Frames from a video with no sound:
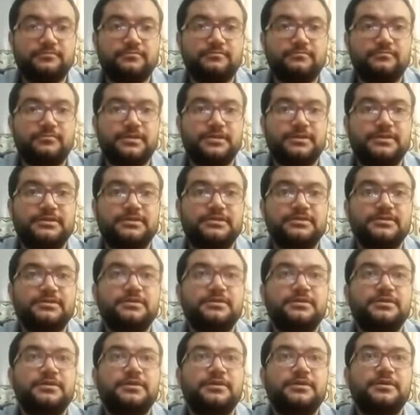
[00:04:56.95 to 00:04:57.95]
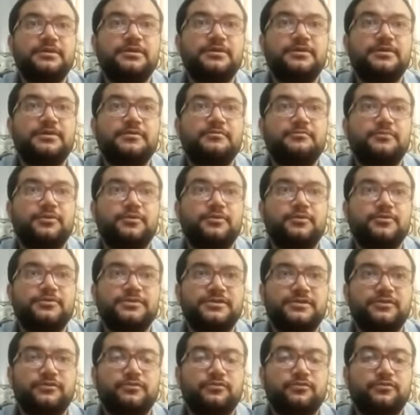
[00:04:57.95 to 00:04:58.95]
but because the
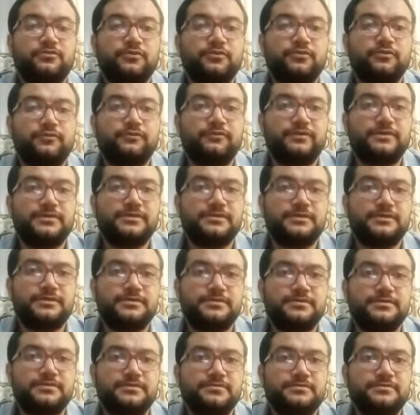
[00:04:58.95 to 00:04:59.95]
tone of vessels